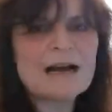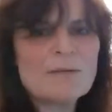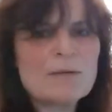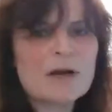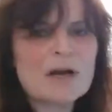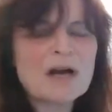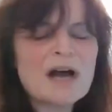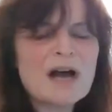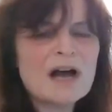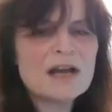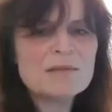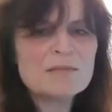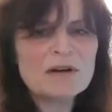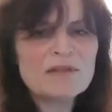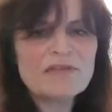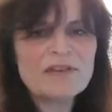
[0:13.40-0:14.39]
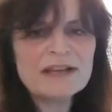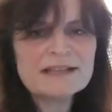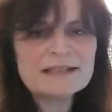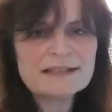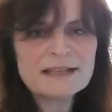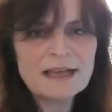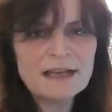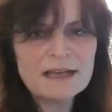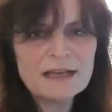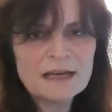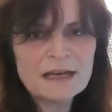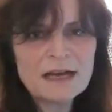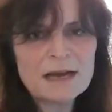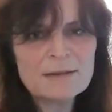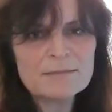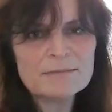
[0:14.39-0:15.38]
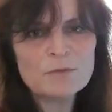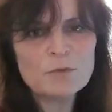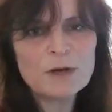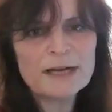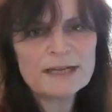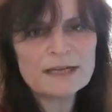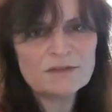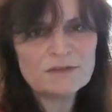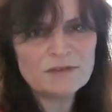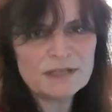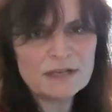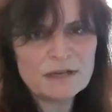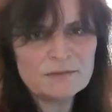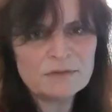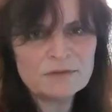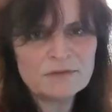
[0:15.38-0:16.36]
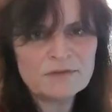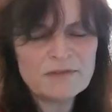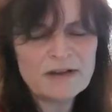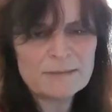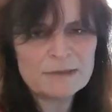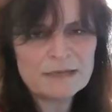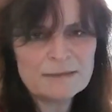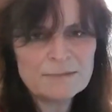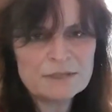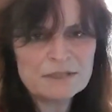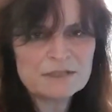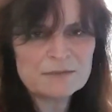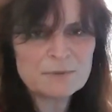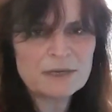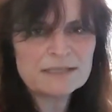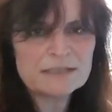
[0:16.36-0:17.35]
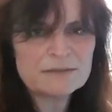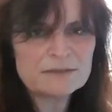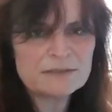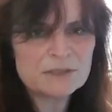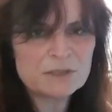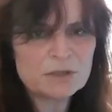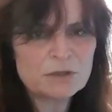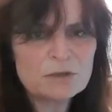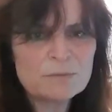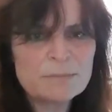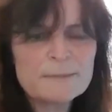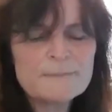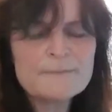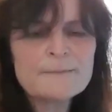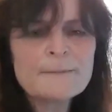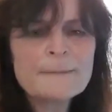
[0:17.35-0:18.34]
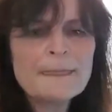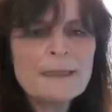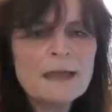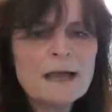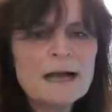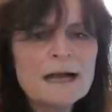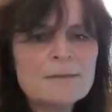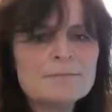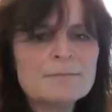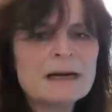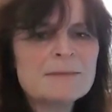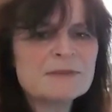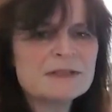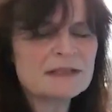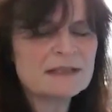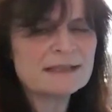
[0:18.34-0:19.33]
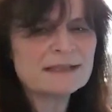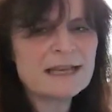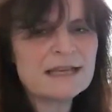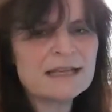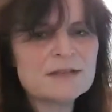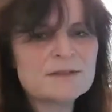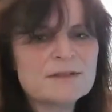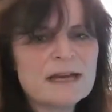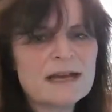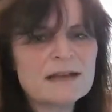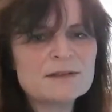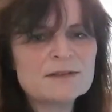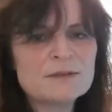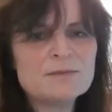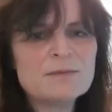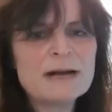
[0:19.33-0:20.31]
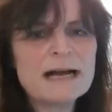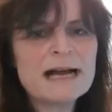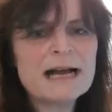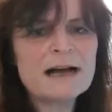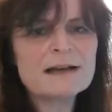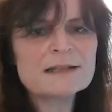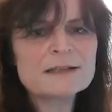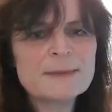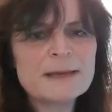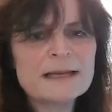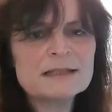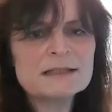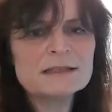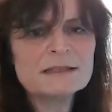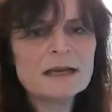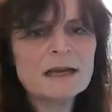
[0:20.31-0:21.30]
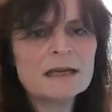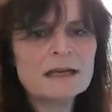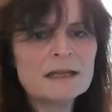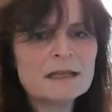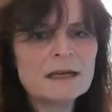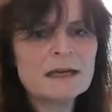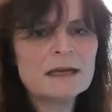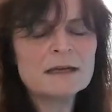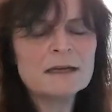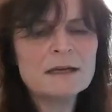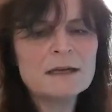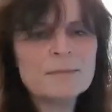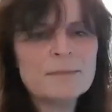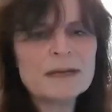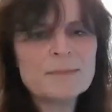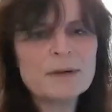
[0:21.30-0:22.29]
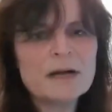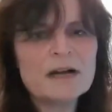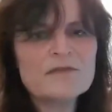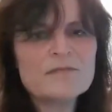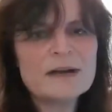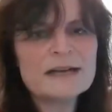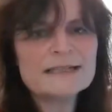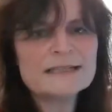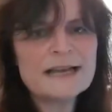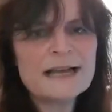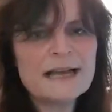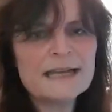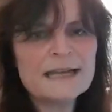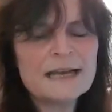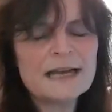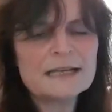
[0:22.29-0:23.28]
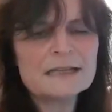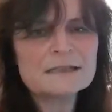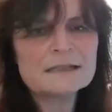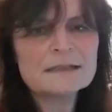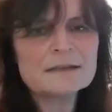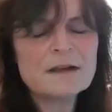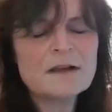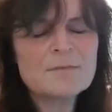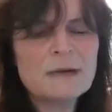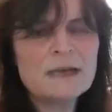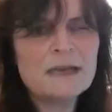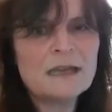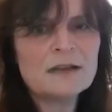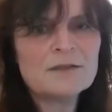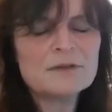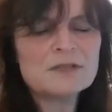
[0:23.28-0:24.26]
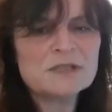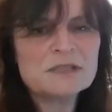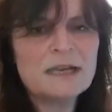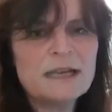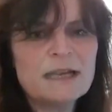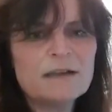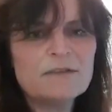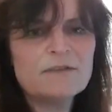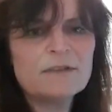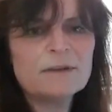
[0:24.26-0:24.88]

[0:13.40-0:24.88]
our home office, working for Yeovil for Family, which is what I do as a job. But I'm just going to take you down to where I spend another big part of my day and my life, which I love.